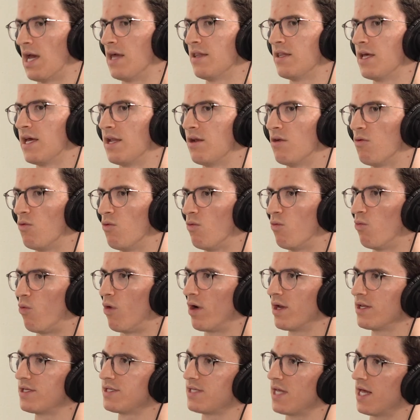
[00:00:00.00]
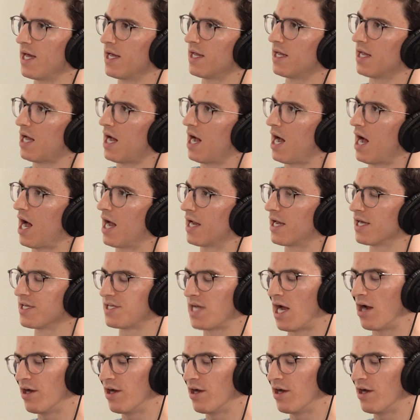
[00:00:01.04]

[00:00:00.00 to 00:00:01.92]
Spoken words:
And then what is that, I guess,